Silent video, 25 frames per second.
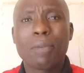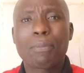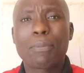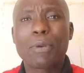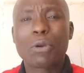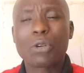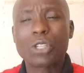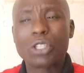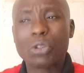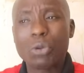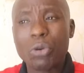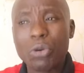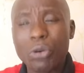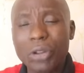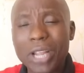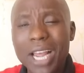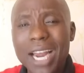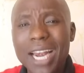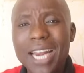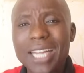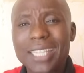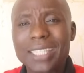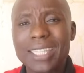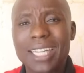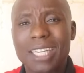Because you
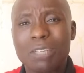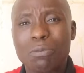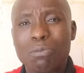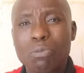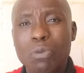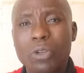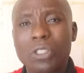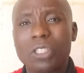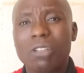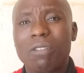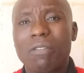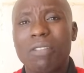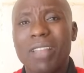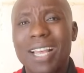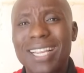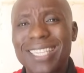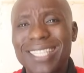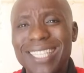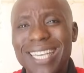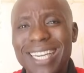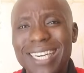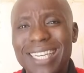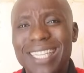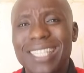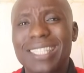realize that most of the
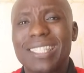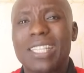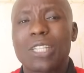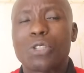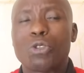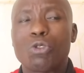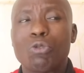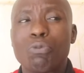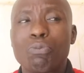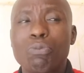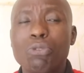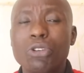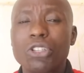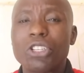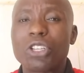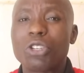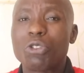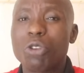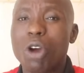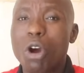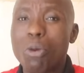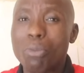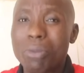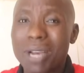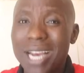agendas that you push in
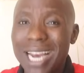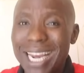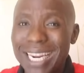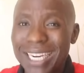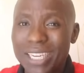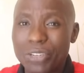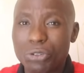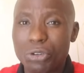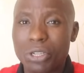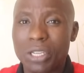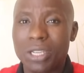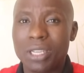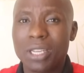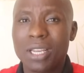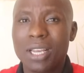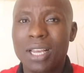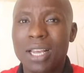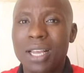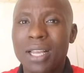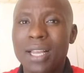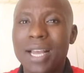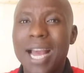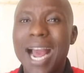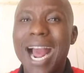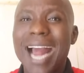your home country
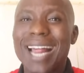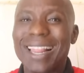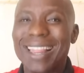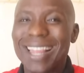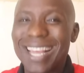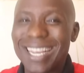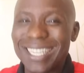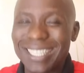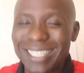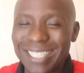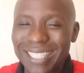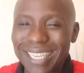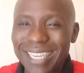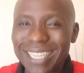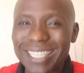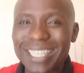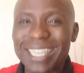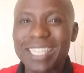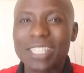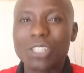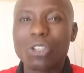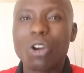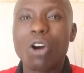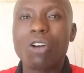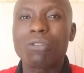are the
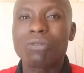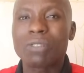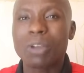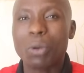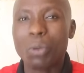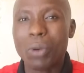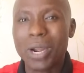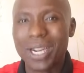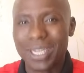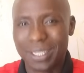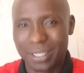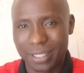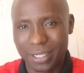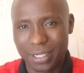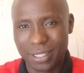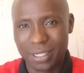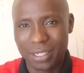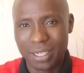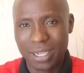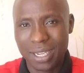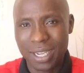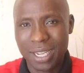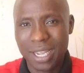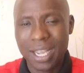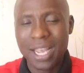agendas of the
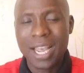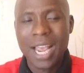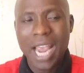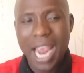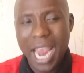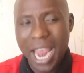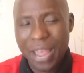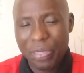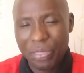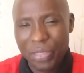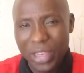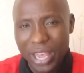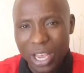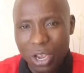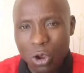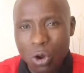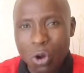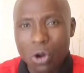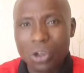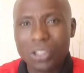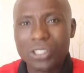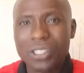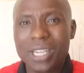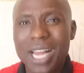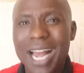West, and they
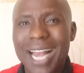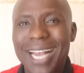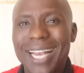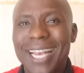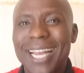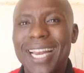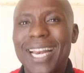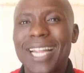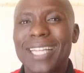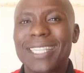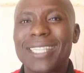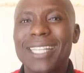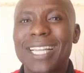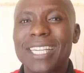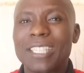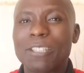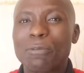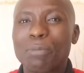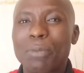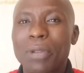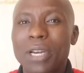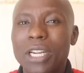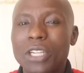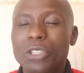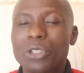go against the
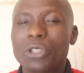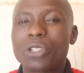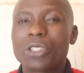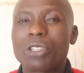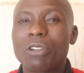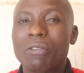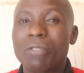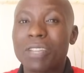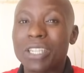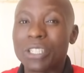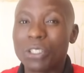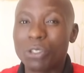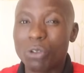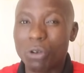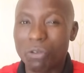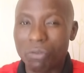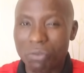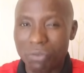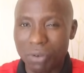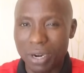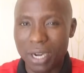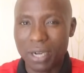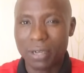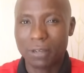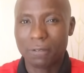aspirations of the
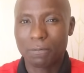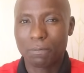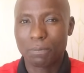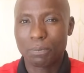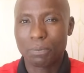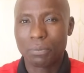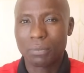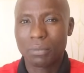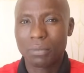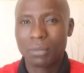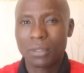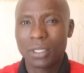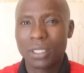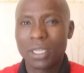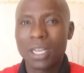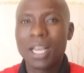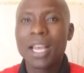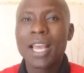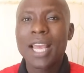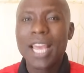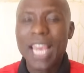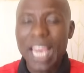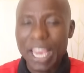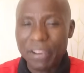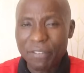sovereign.
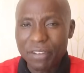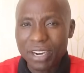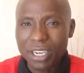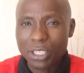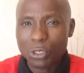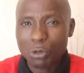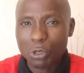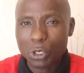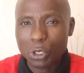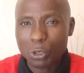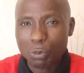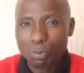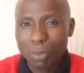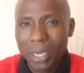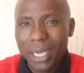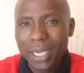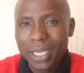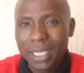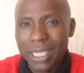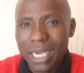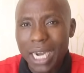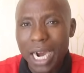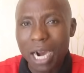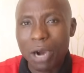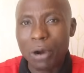Even as we
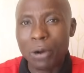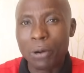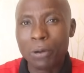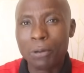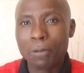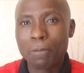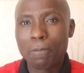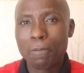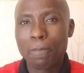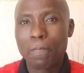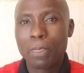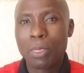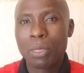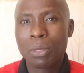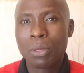speak now,